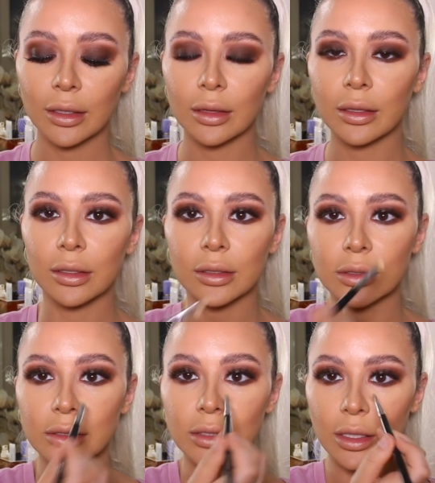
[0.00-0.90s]
the
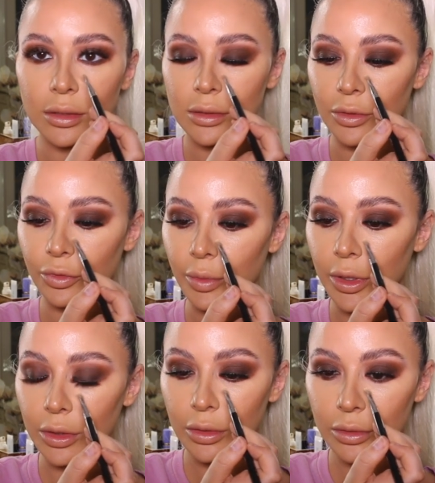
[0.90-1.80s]
sides of my
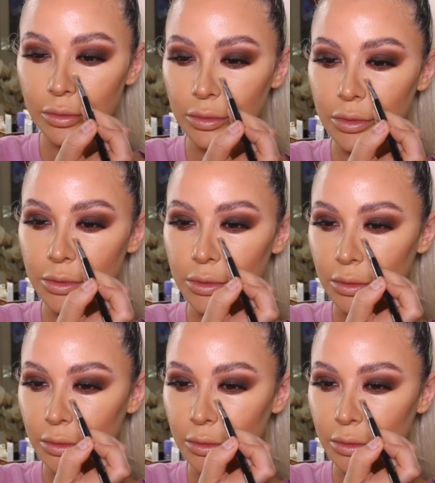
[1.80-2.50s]
nose,